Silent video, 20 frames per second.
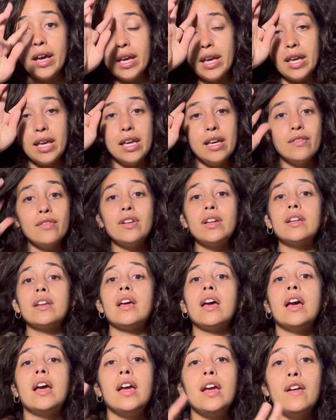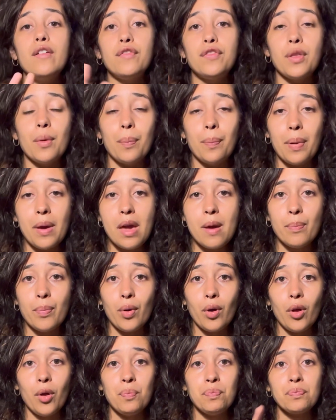Even if the
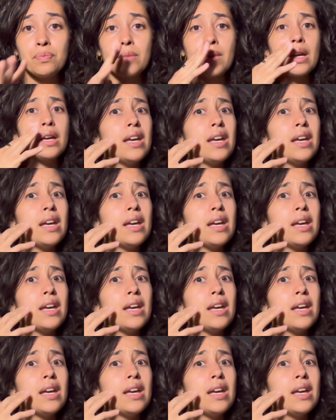people,